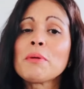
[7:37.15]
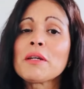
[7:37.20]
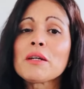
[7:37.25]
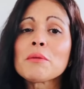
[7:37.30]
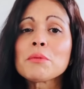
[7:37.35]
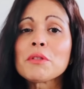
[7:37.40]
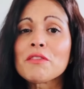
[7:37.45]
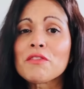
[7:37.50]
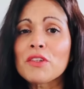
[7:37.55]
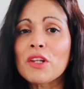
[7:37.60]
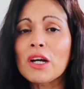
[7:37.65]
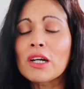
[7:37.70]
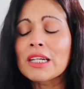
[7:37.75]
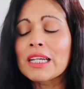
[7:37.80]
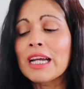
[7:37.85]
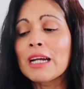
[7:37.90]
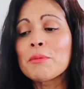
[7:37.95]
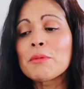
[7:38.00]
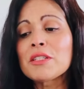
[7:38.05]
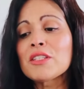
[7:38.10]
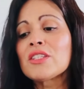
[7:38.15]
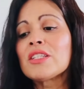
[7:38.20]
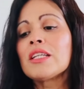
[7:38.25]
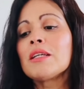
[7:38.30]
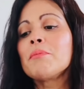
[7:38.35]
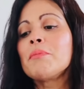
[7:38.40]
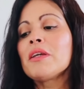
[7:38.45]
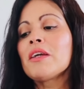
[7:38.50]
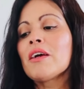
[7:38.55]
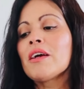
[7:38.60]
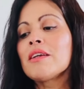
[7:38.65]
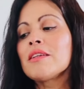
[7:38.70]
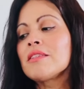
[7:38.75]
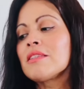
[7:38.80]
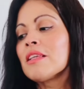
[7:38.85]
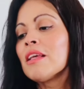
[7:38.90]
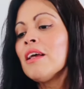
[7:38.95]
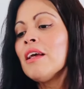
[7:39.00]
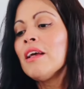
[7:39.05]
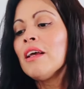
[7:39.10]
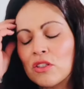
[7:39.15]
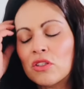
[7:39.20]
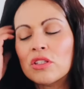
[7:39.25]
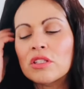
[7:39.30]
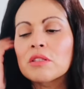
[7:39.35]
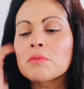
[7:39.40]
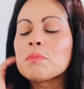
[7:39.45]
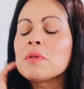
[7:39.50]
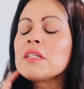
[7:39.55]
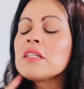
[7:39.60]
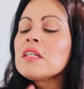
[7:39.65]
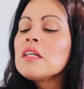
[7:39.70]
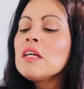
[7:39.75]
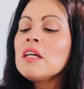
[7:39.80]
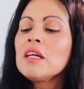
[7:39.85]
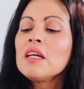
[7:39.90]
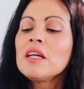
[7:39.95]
pick up the vlog camera today because I've just been